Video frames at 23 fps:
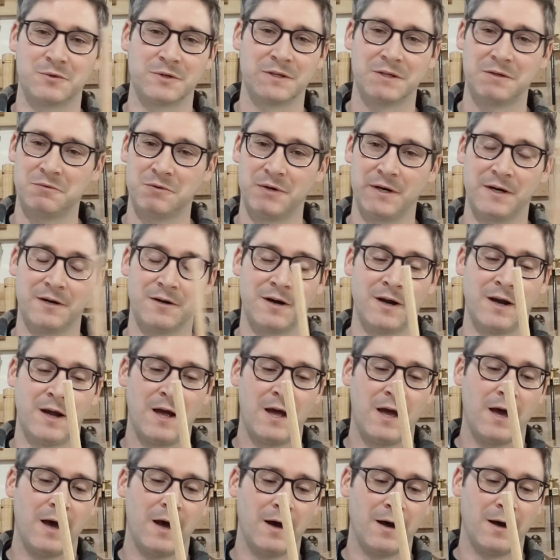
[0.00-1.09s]
really rare,
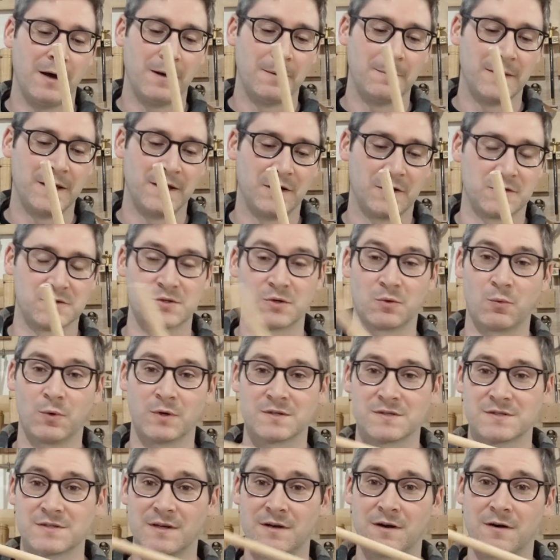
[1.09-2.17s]
and also
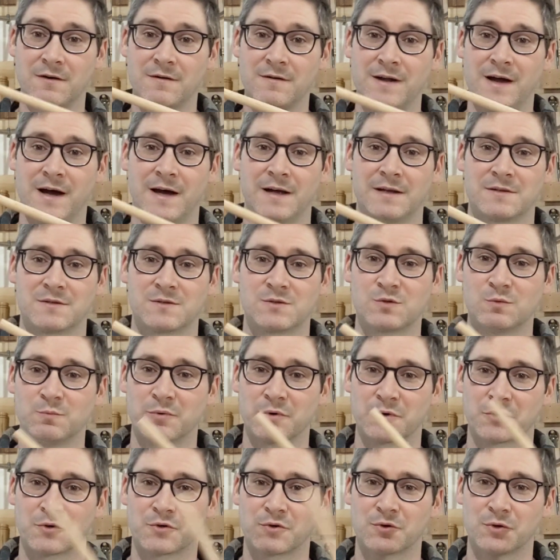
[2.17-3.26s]
ones that are not
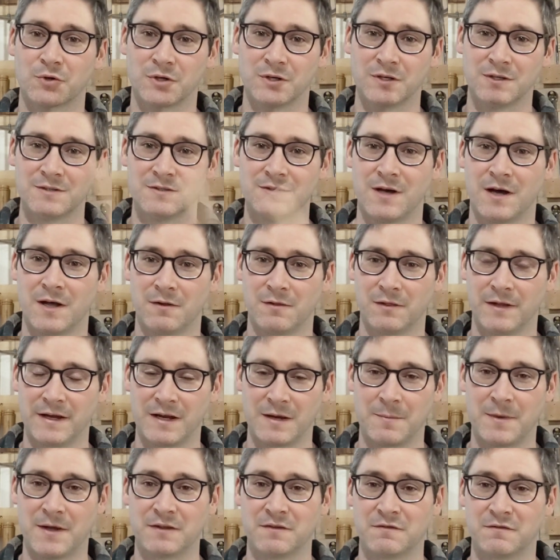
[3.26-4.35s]
super crooked. I'll lay
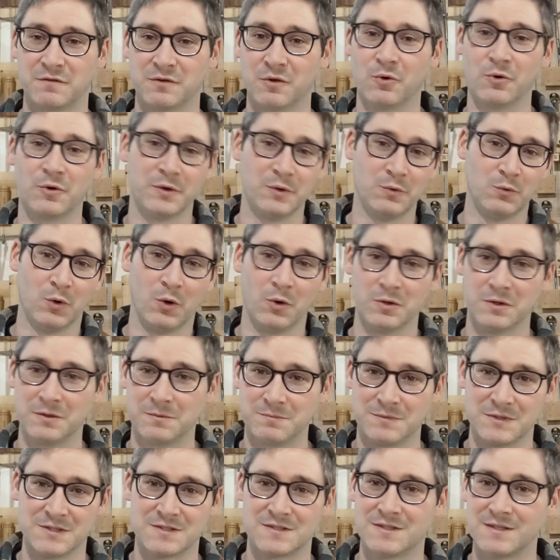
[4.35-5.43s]
them on the floor and roll
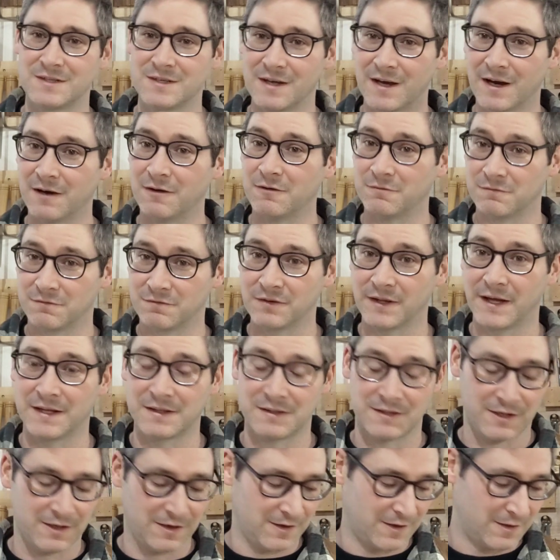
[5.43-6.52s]
them to see how
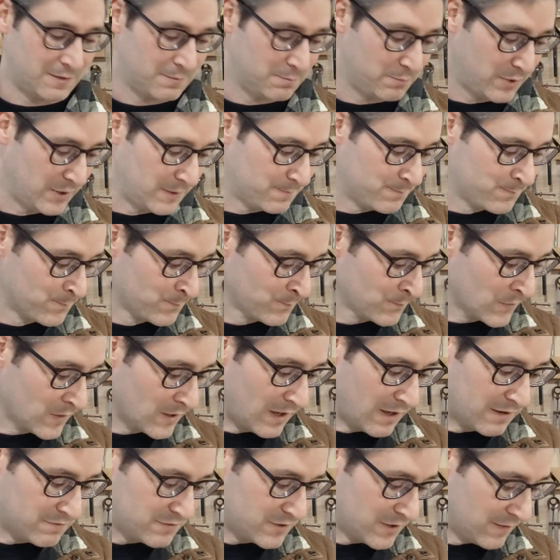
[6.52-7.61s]
flat they are, but
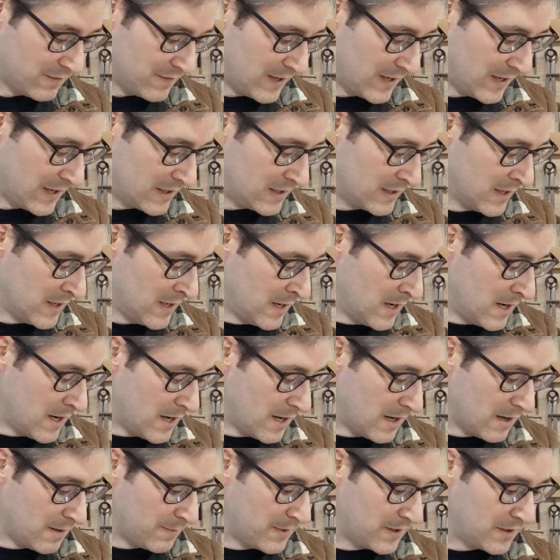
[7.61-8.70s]
I've done that.
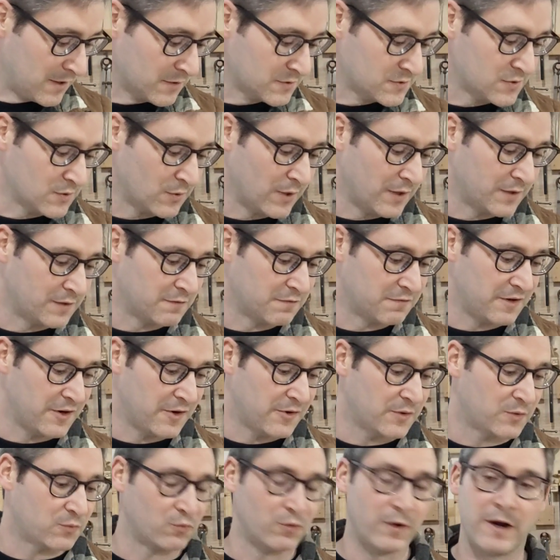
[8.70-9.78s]
And also on the
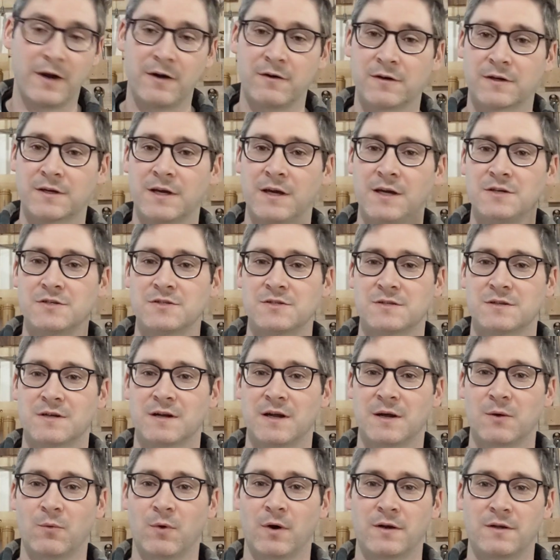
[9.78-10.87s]
very rare occasion that
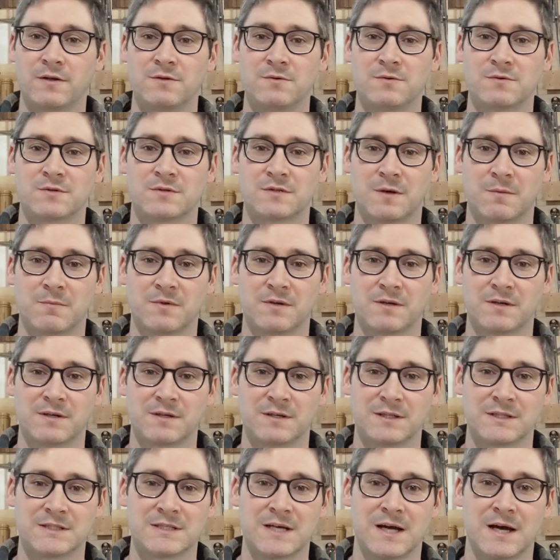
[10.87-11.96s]
I want to use something
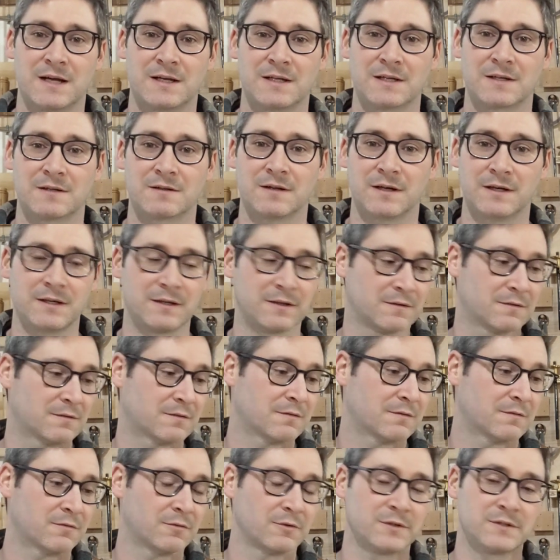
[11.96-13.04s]
exotic, like
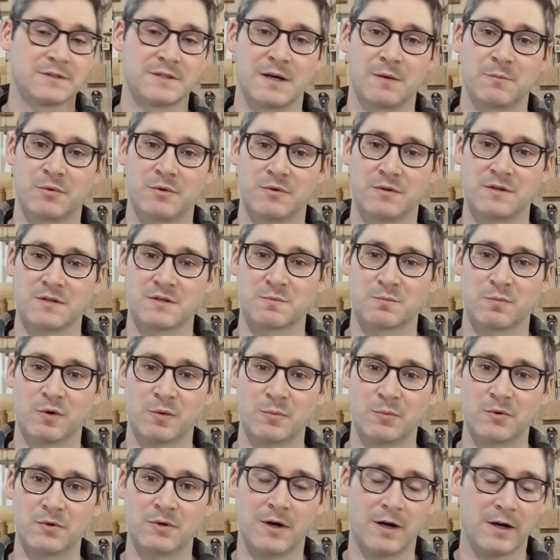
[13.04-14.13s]
for example this
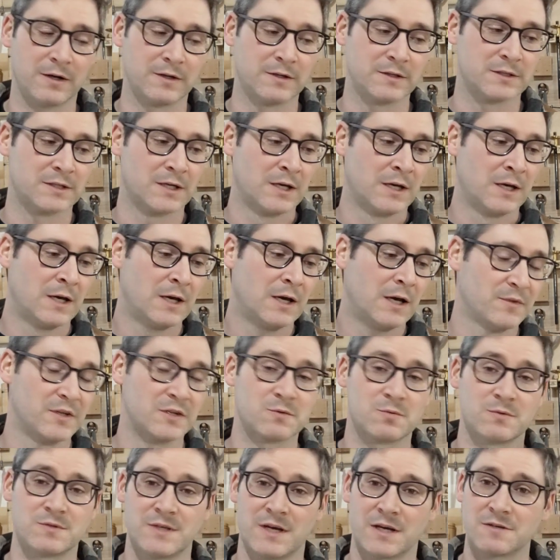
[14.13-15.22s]
purple heart.
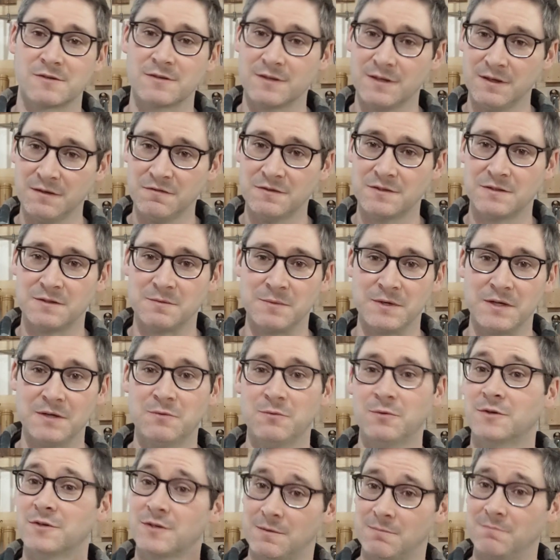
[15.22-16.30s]
This was actually gifted to me,
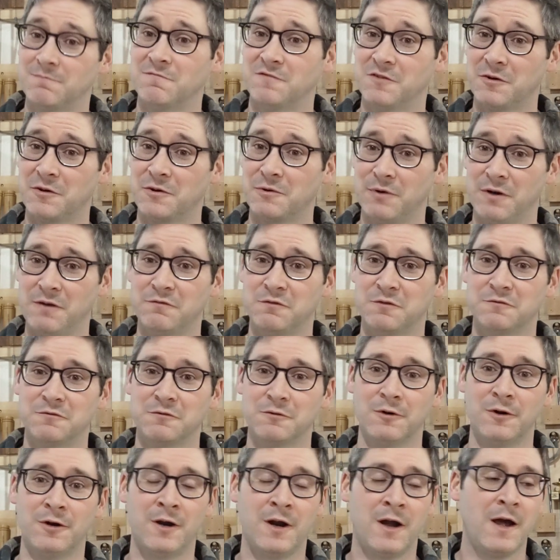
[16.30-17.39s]
which I'm very grateful
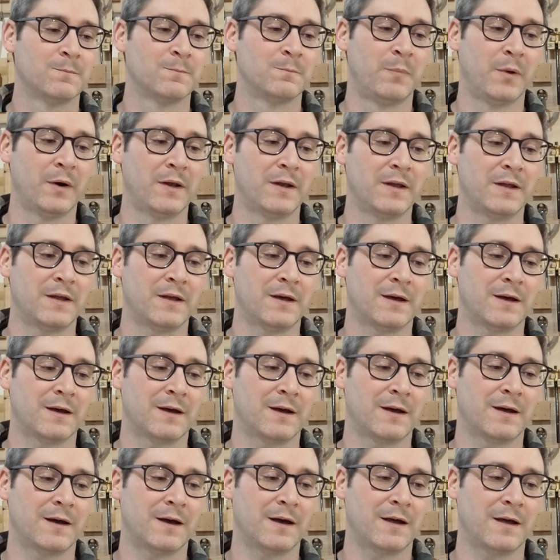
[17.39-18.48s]
for, but
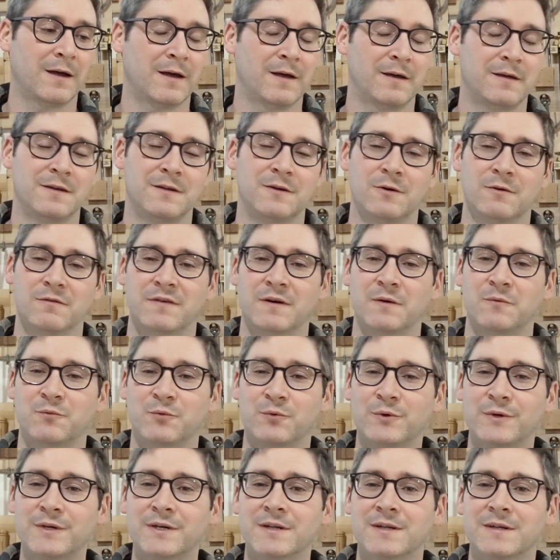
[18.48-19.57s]
if I
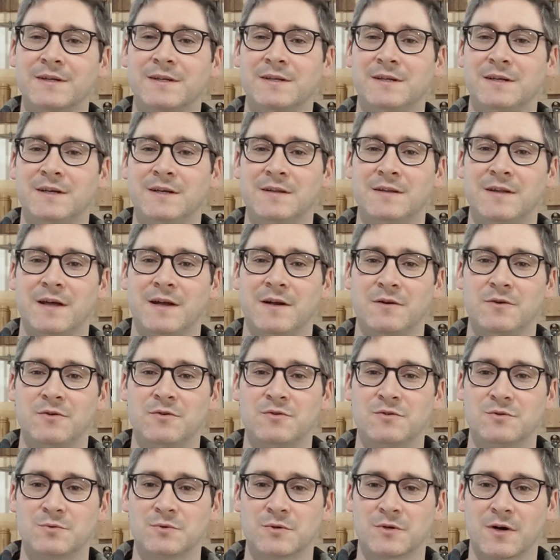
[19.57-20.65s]
really need that
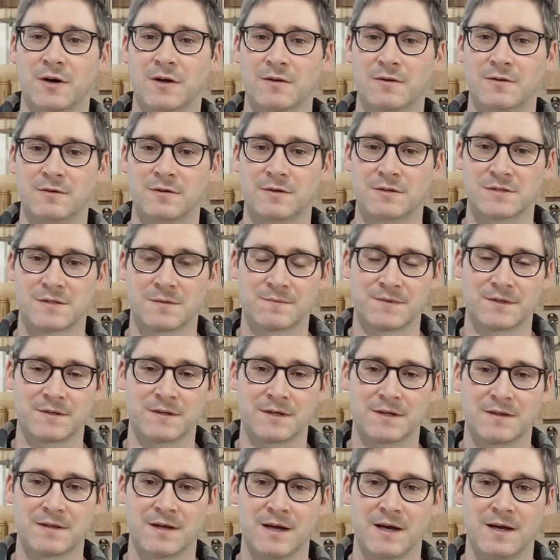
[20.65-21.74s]
unusual color or something
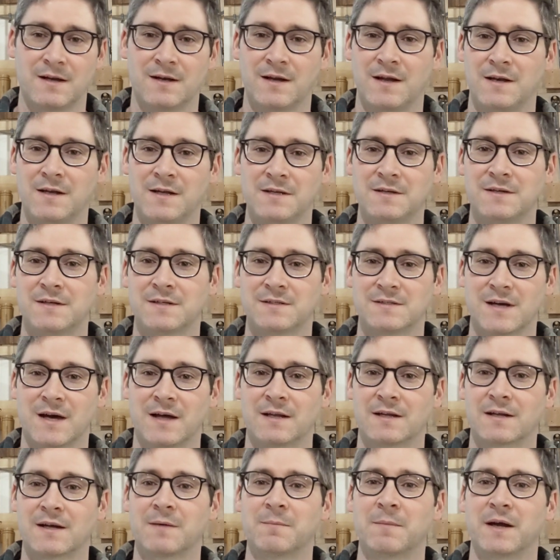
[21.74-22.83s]
like that and I need an
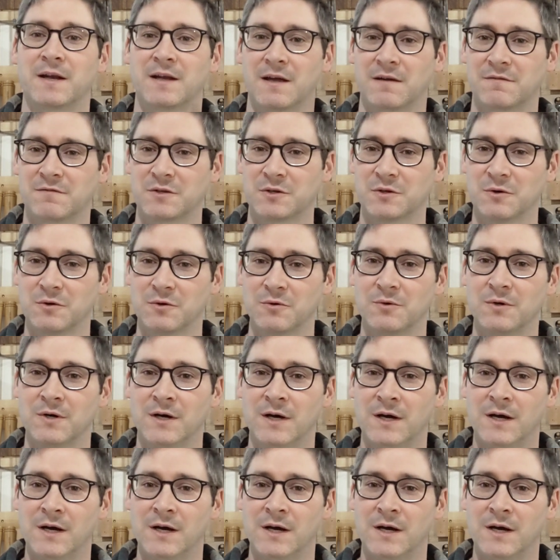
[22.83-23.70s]
exotic, I might have to go